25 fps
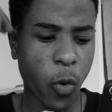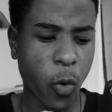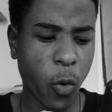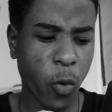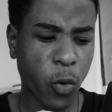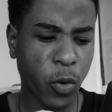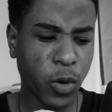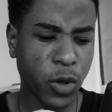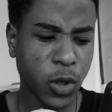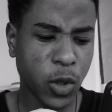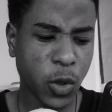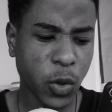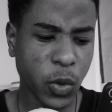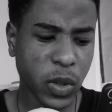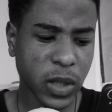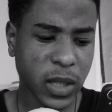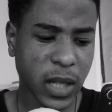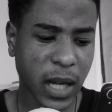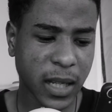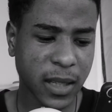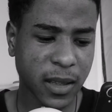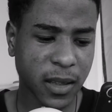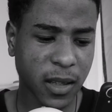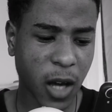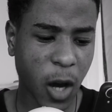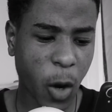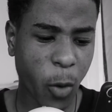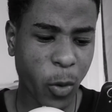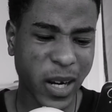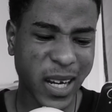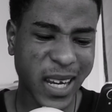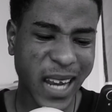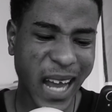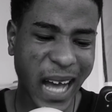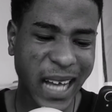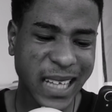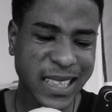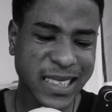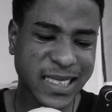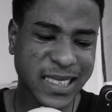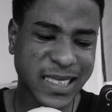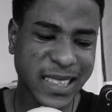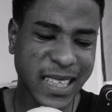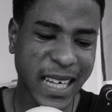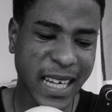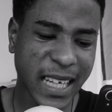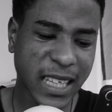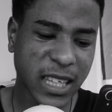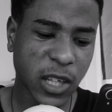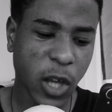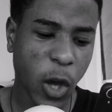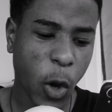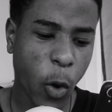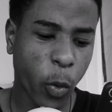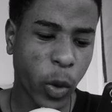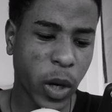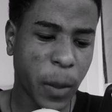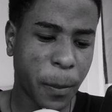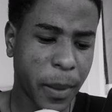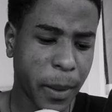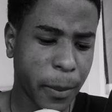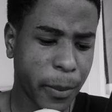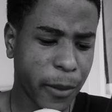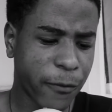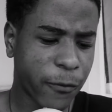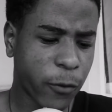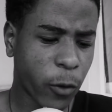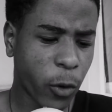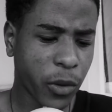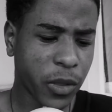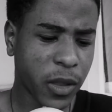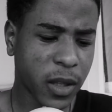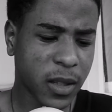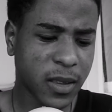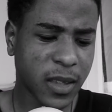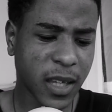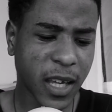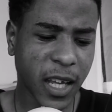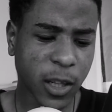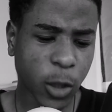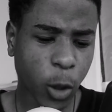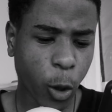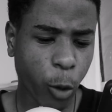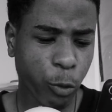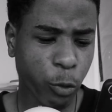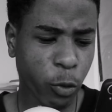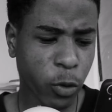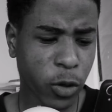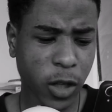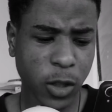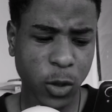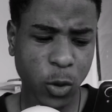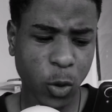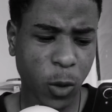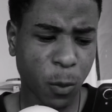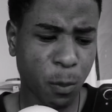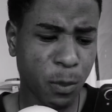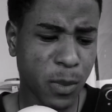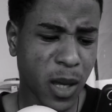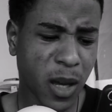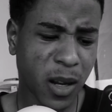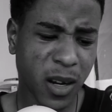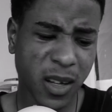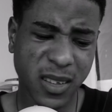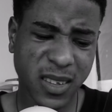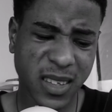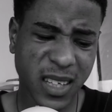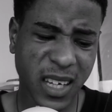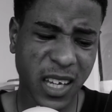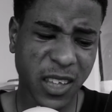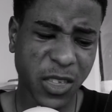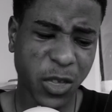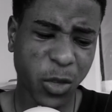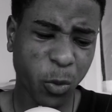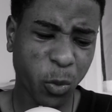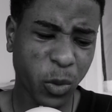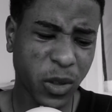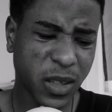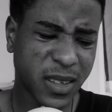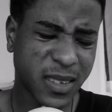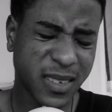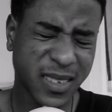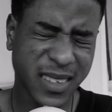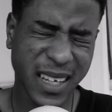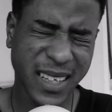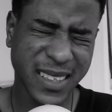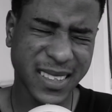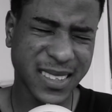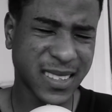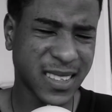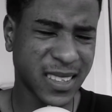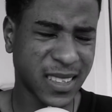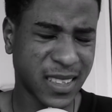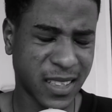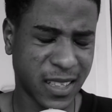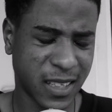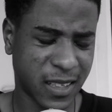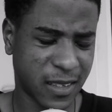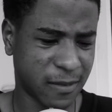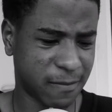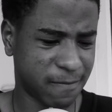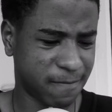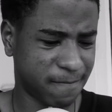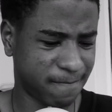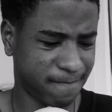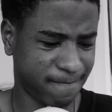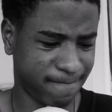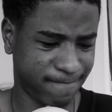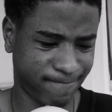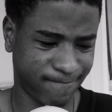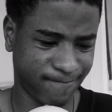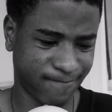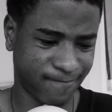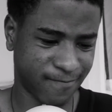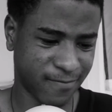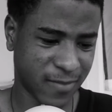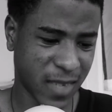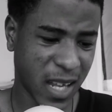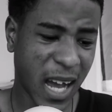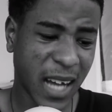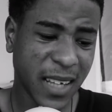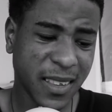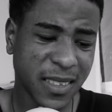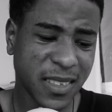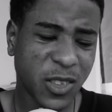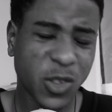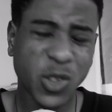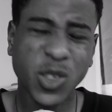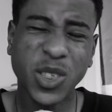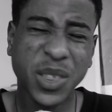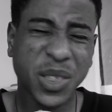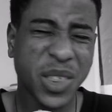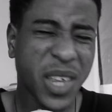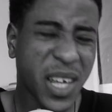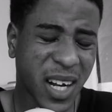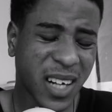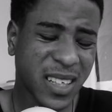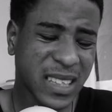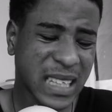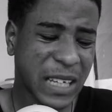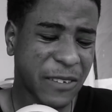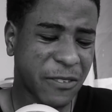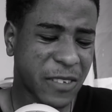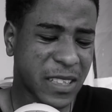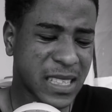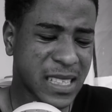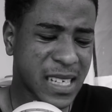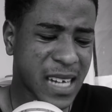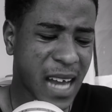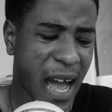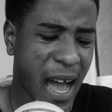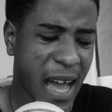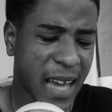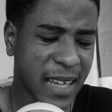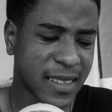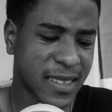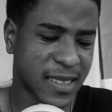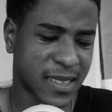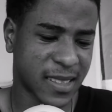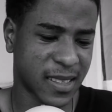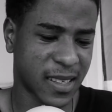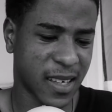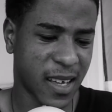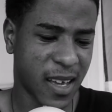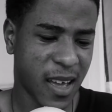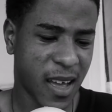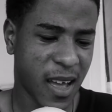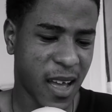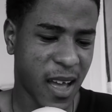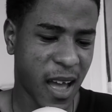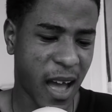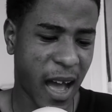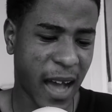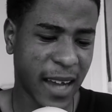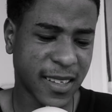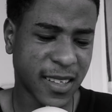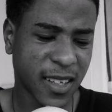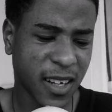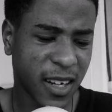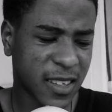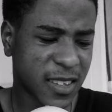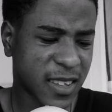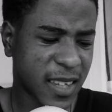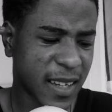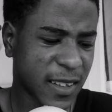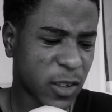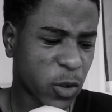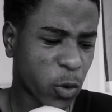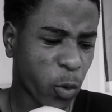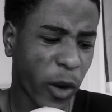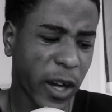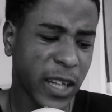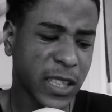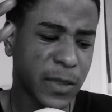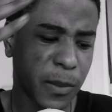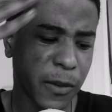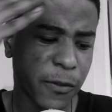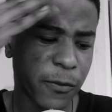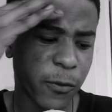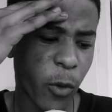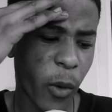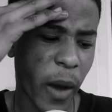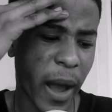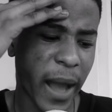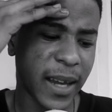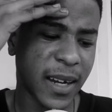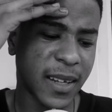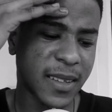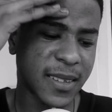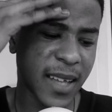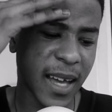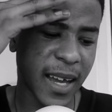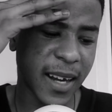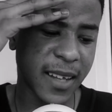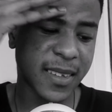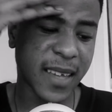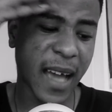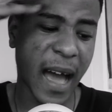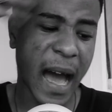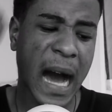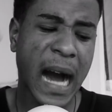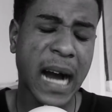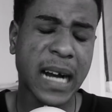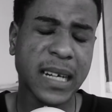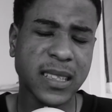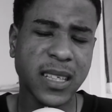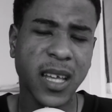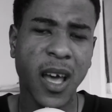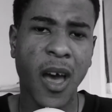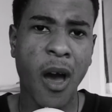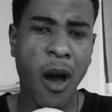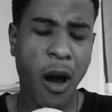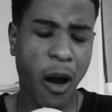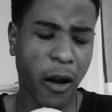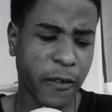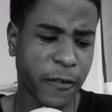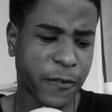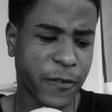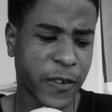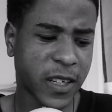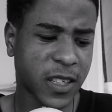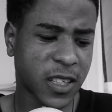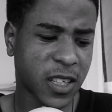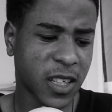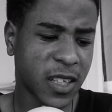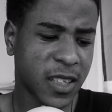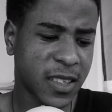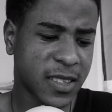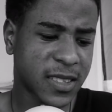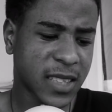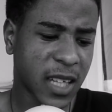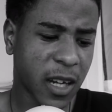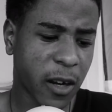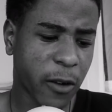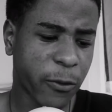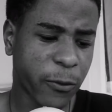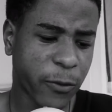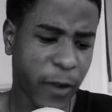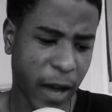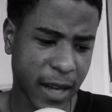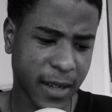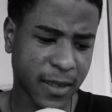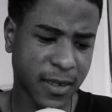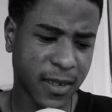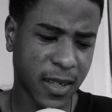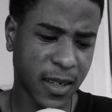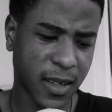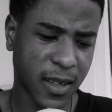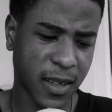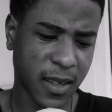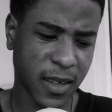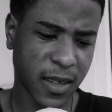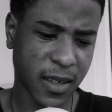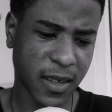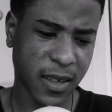Who knew that our last date would be before the date Corona took me on a date with Destiny? And they're not even nice. I should have think twice before I decided to act on fiction instead of fact.